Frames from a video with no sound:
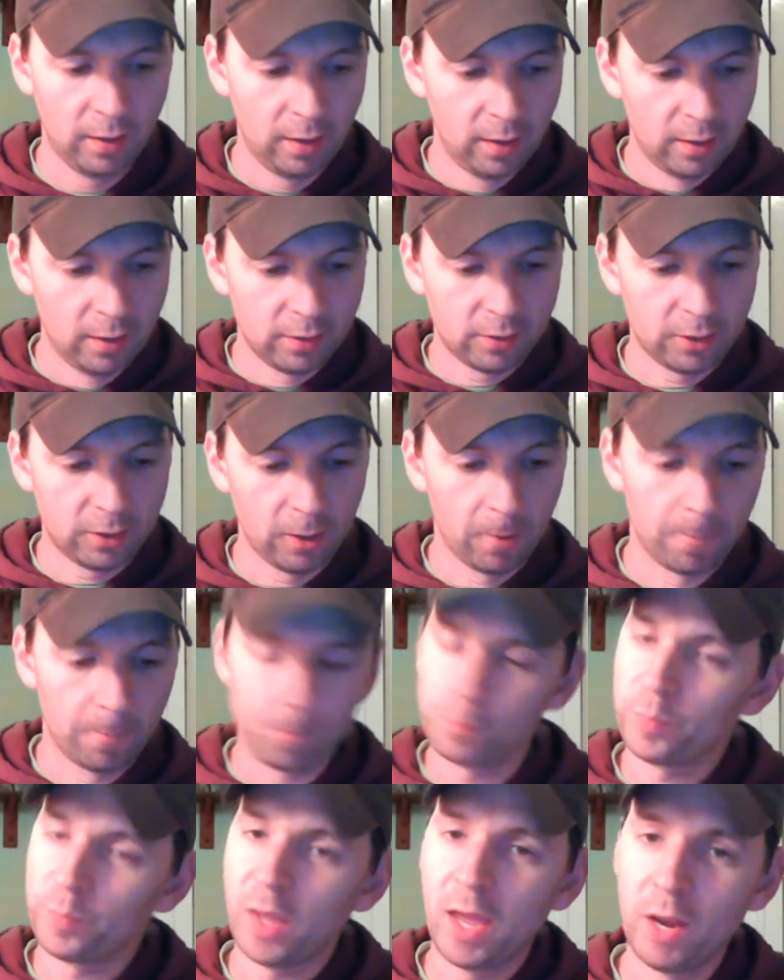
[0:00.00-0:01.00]
So
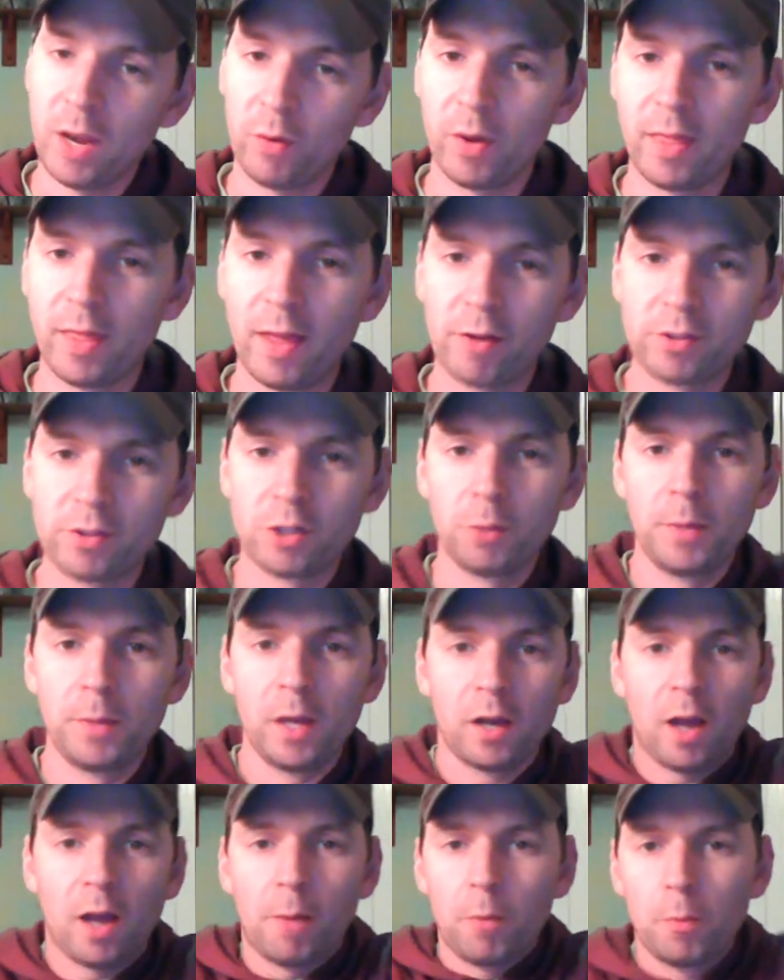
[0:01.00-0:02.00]
anyway, that'll still be a
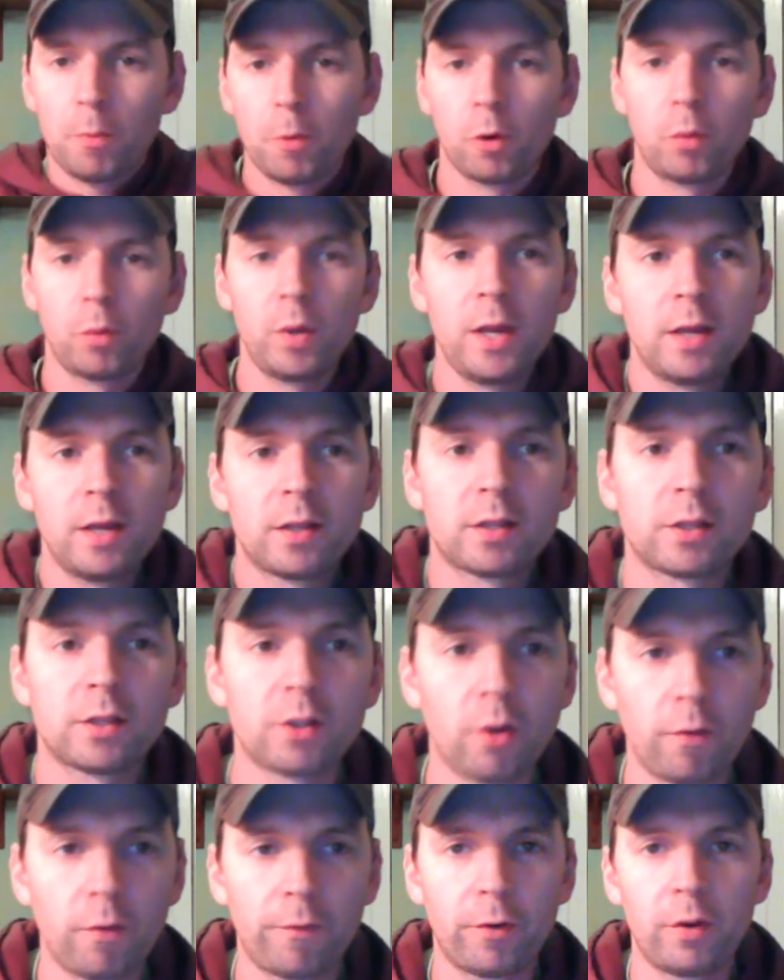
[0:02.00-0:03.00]
couple more weeks.
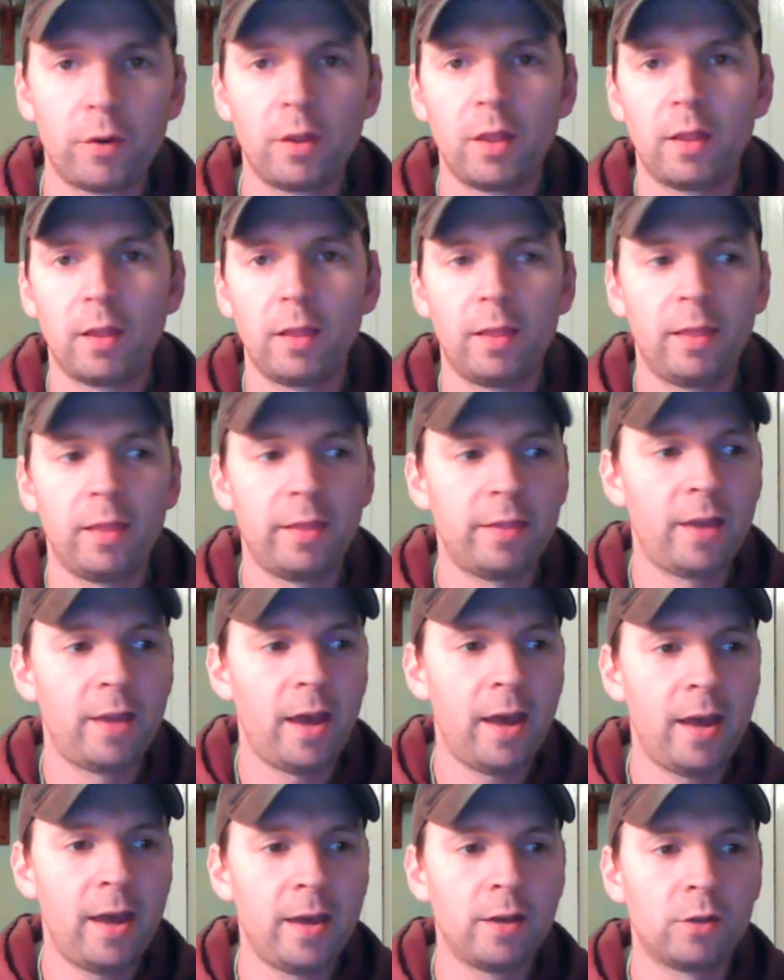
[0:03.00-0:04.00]
So for the
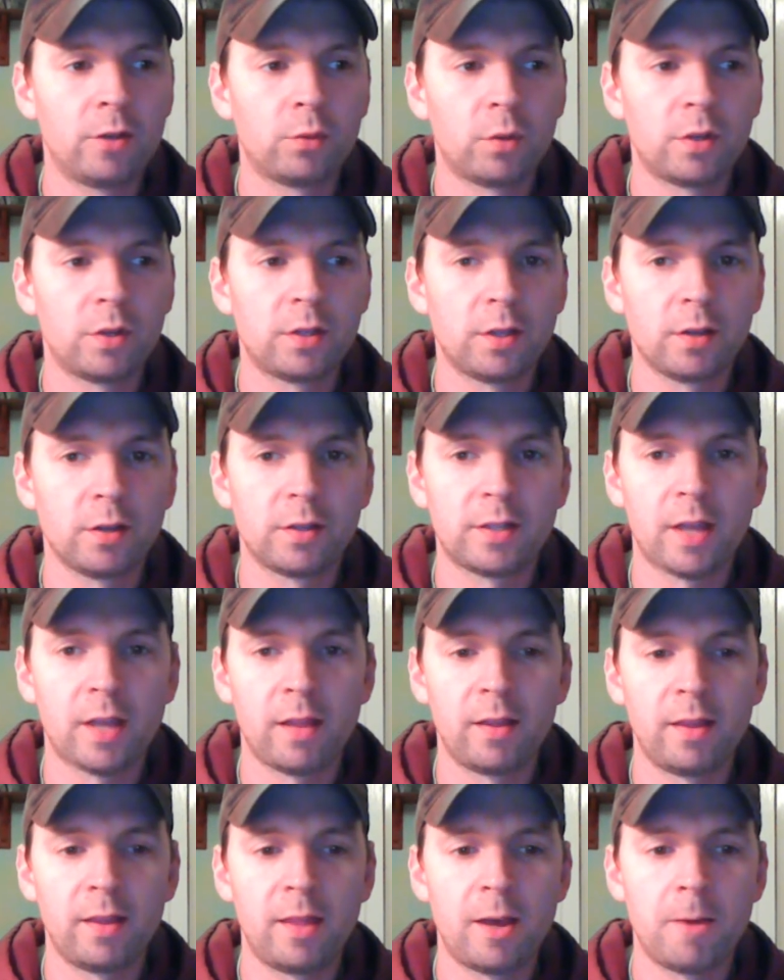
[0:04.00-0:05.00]
eggs, we're still
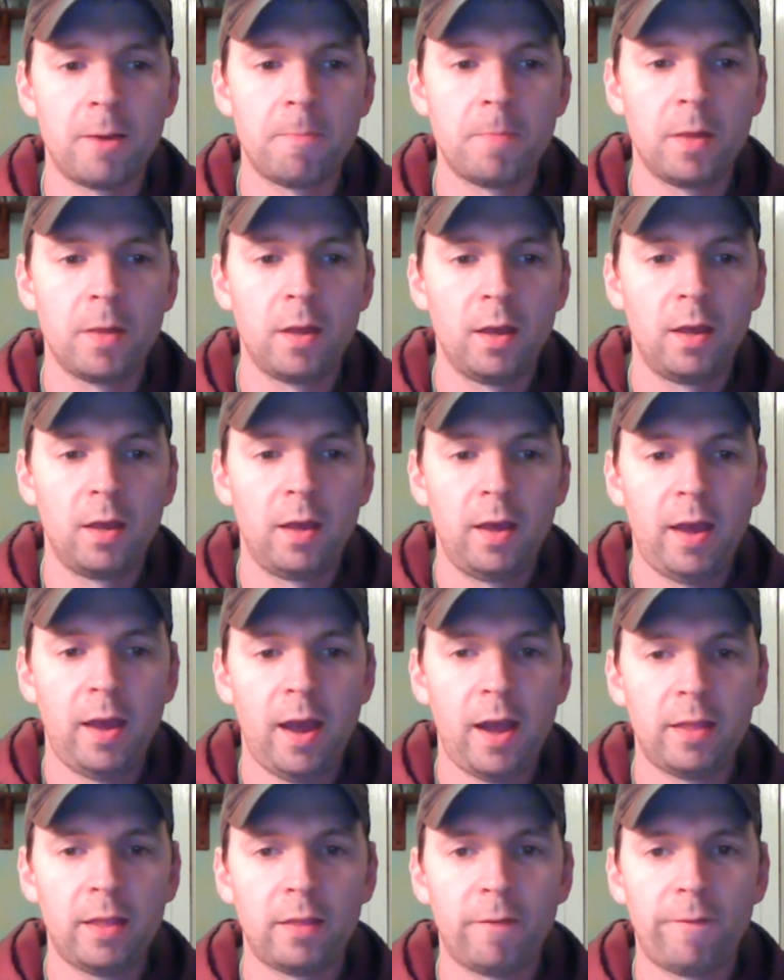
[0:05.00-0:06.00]
selling them
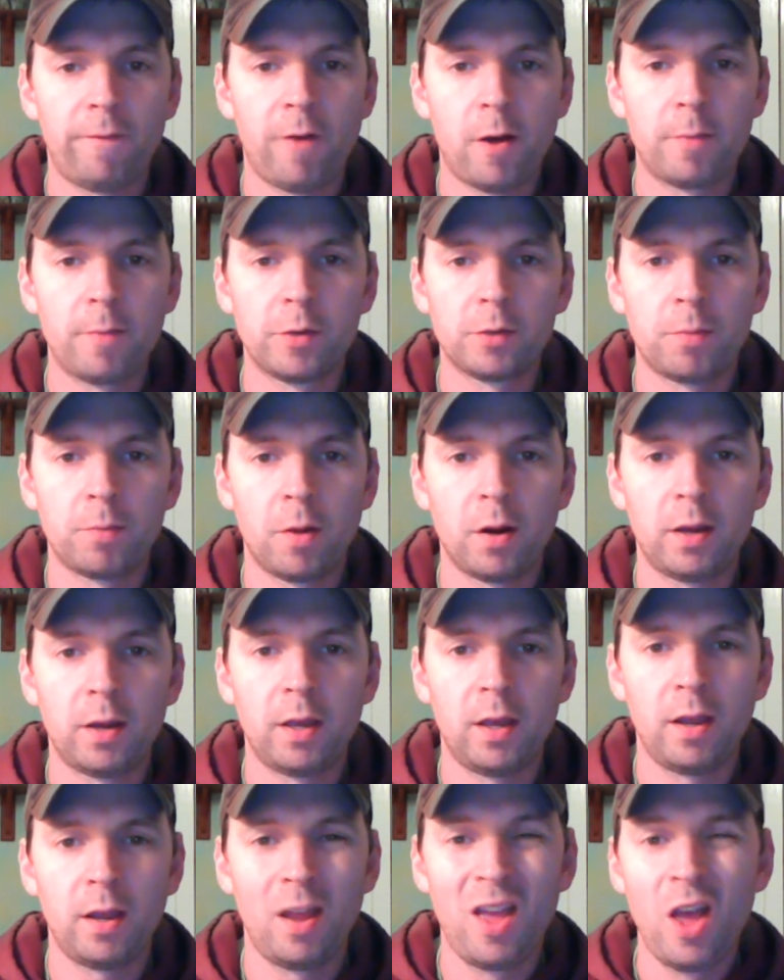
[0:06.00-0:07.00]
at the farmer's
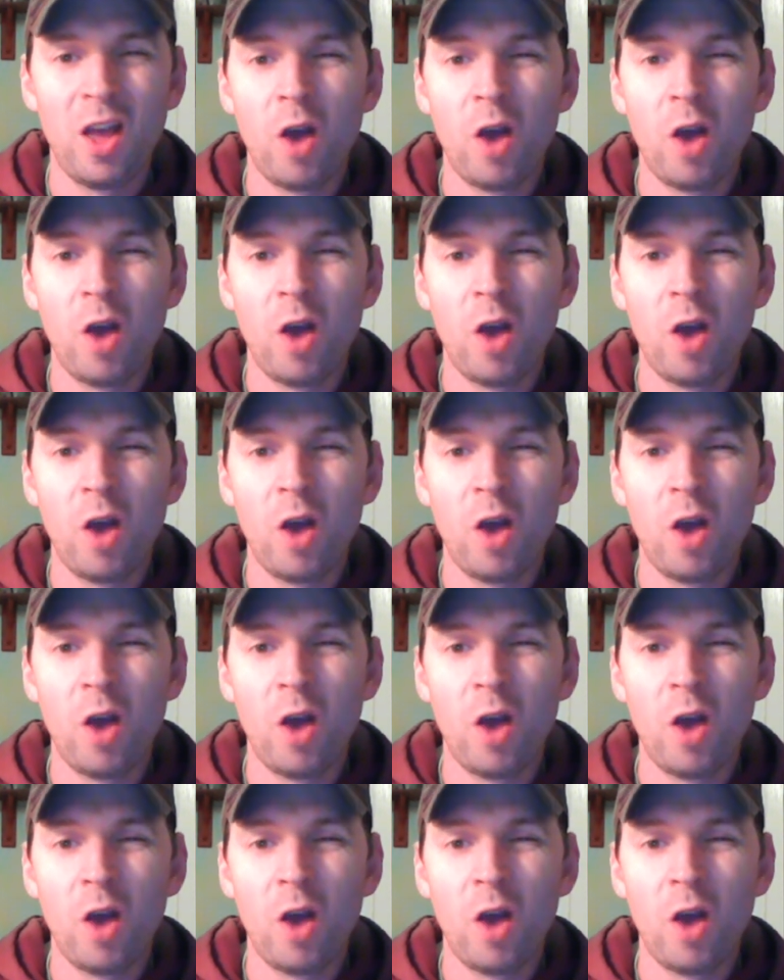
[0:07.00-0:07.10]
market.